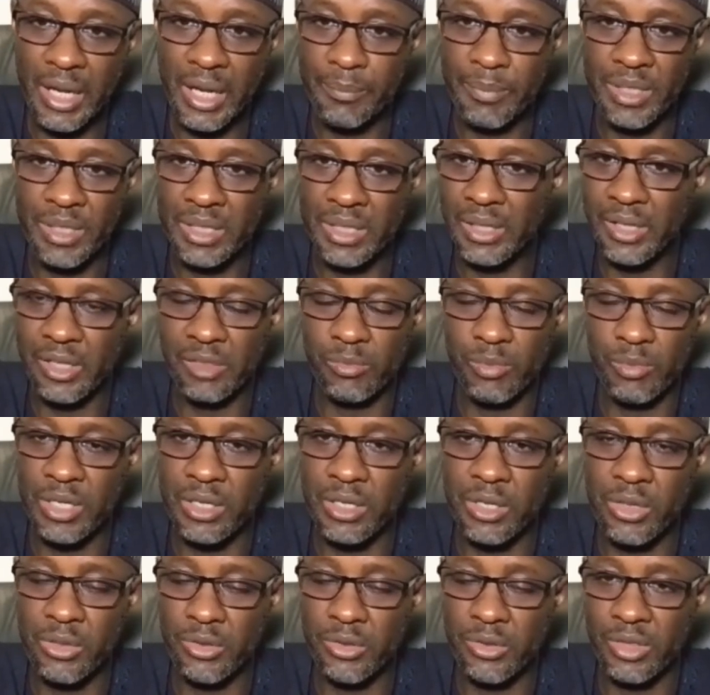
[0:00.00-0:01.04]
capital
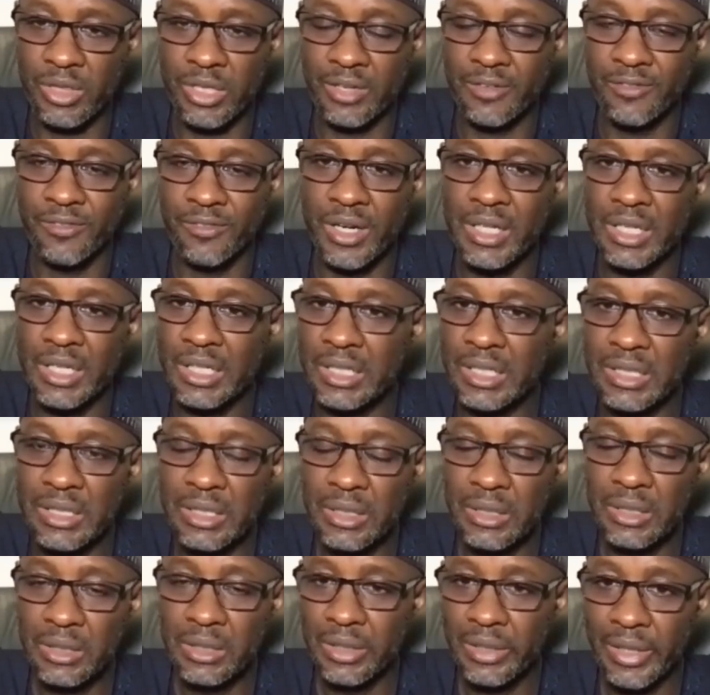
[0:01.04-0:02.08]
expenditures that, frankly,
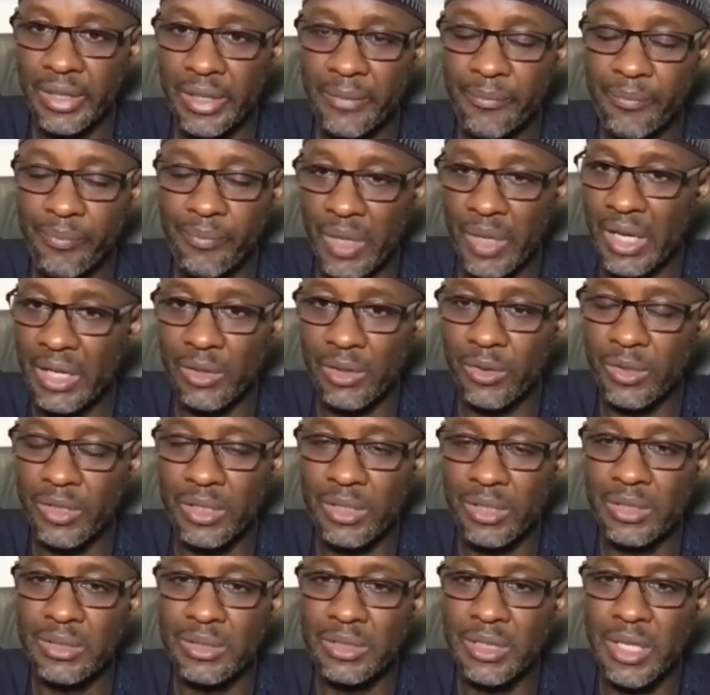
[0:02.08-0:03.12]
are
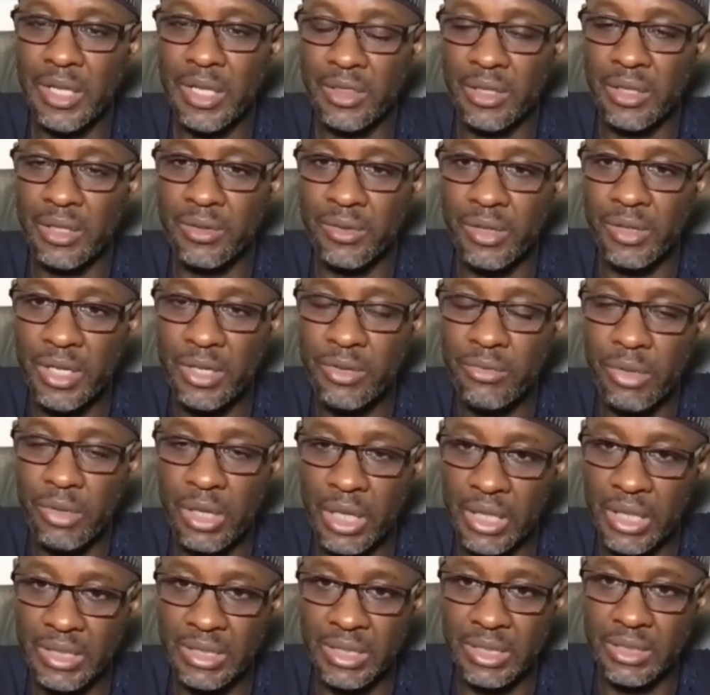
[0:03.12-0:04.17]
not necessarily
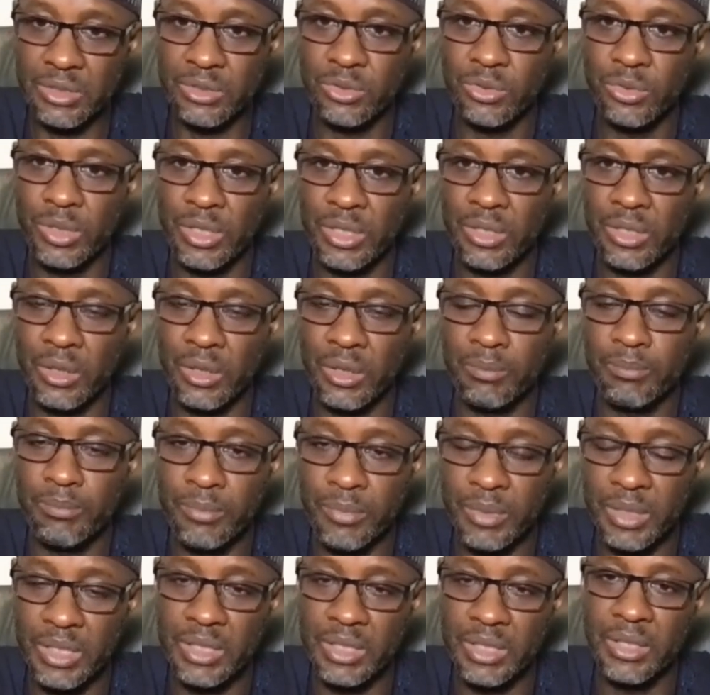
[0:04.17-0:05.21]
related to
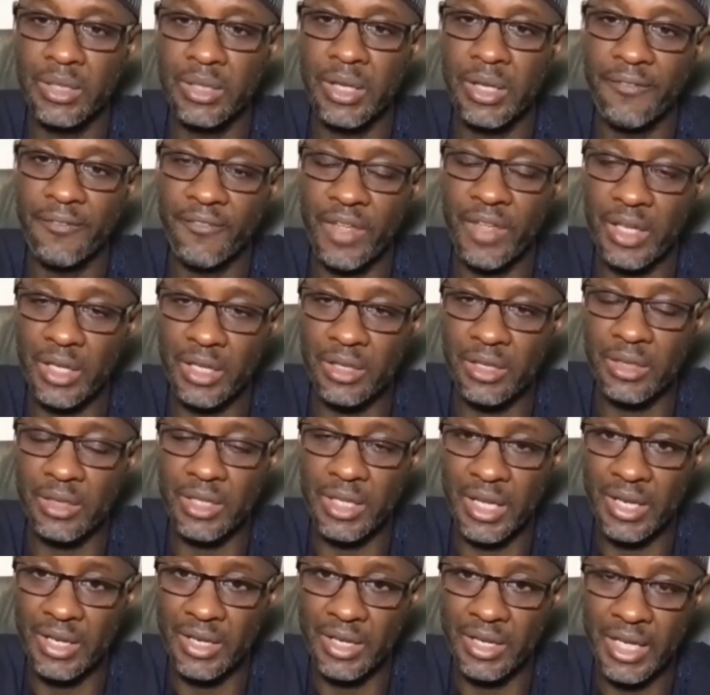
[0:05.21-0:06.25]
the
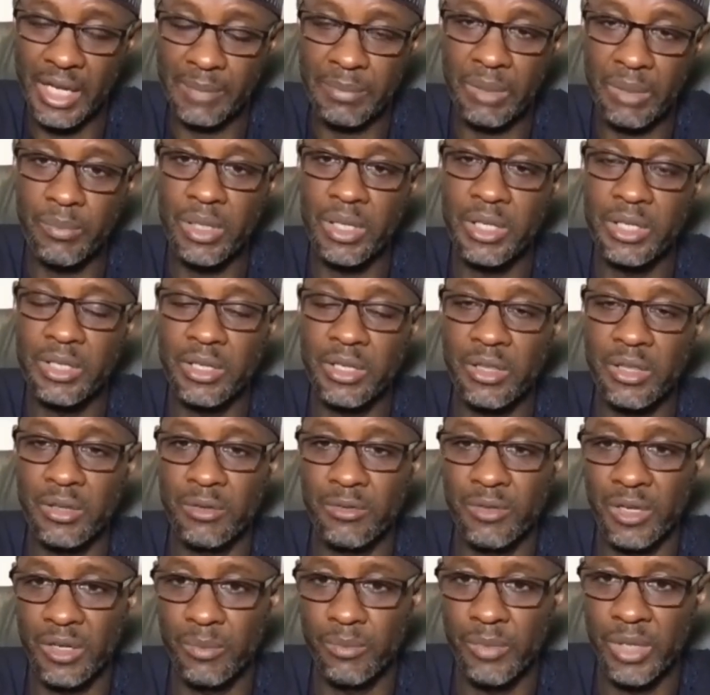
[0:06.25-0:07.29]
efficacy and the capabilities
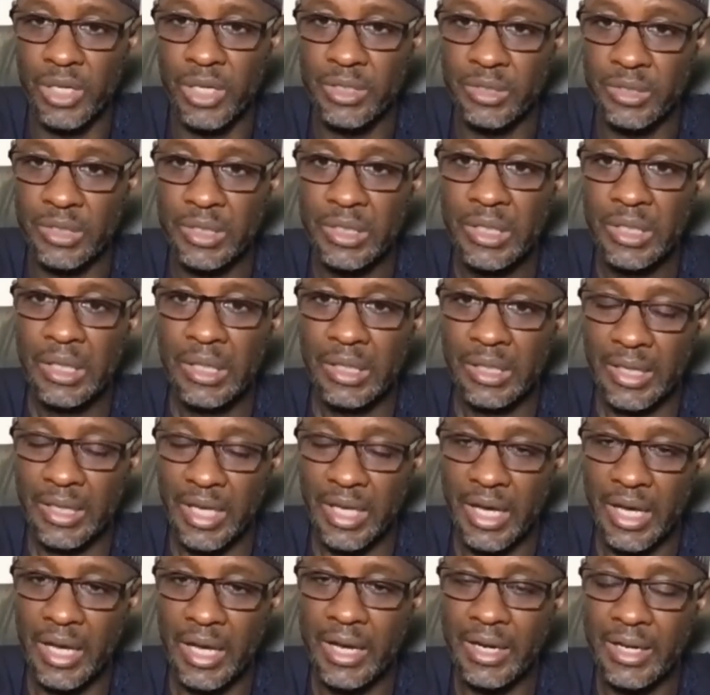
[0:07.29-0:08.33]
of our military.
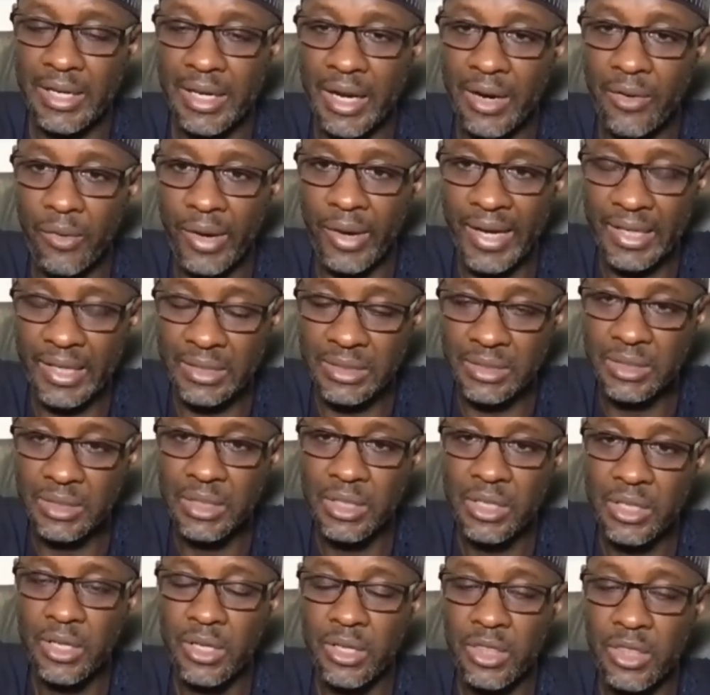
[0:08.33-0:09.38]
There are direct
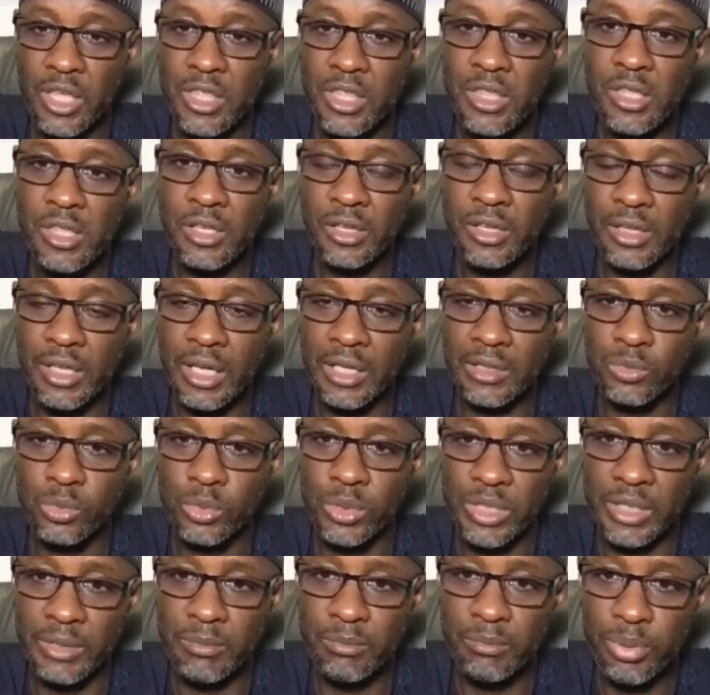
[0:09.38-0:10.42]
changes that
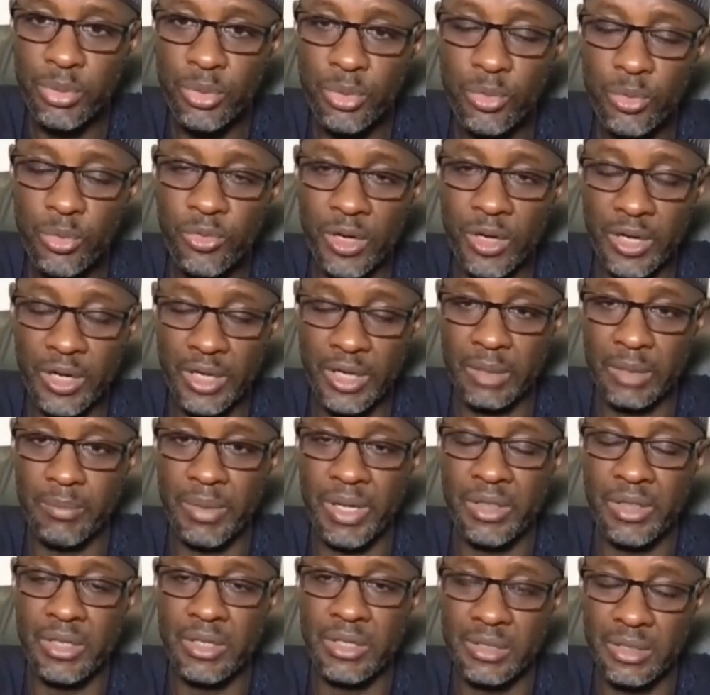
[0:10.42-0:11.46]
would improve our
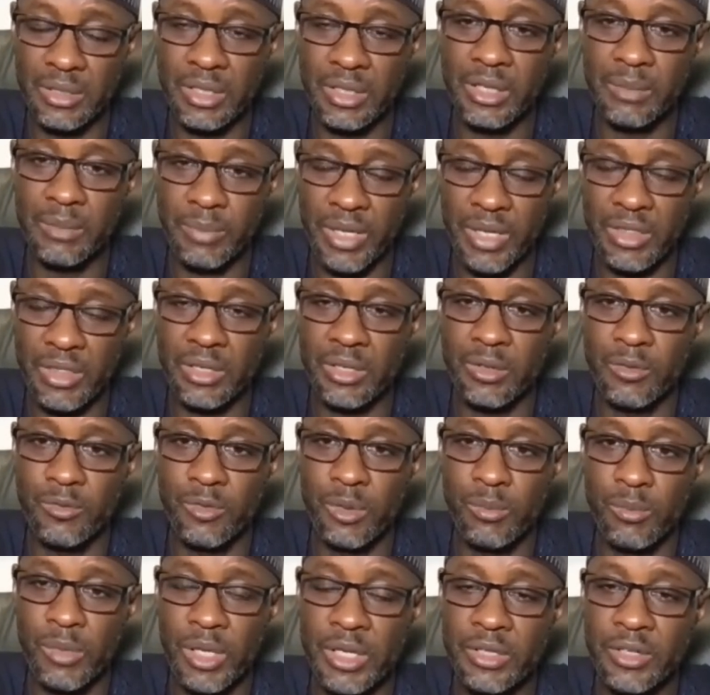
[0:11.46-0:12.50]
capacity, the capacity of
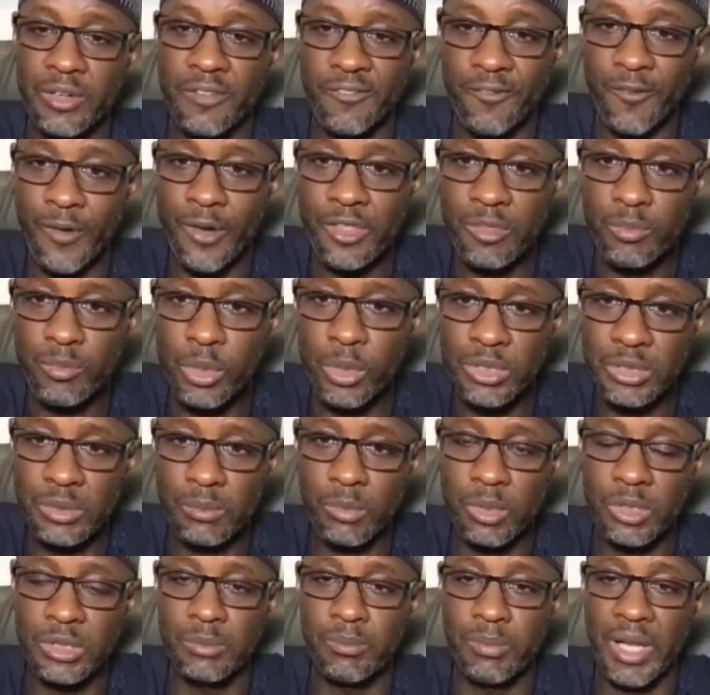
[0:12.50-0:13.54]
the military, force
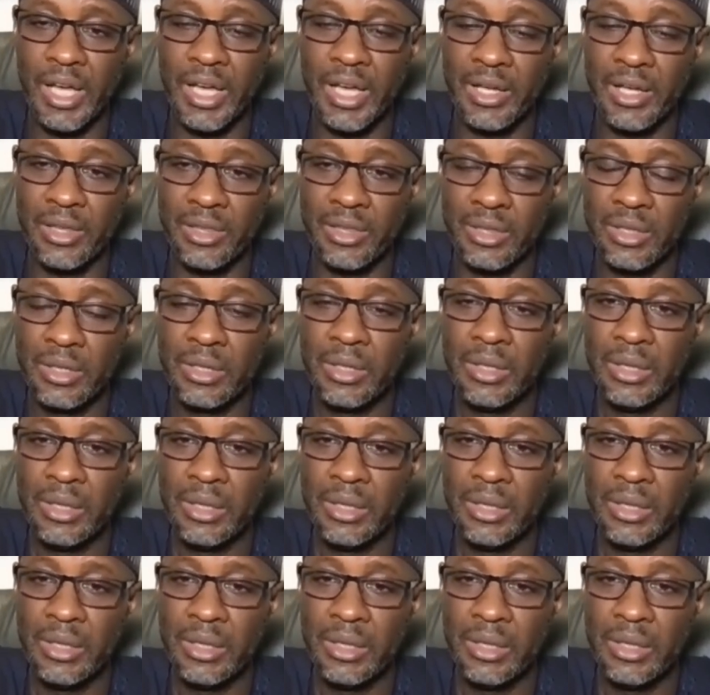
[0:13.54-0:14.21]
multipliers.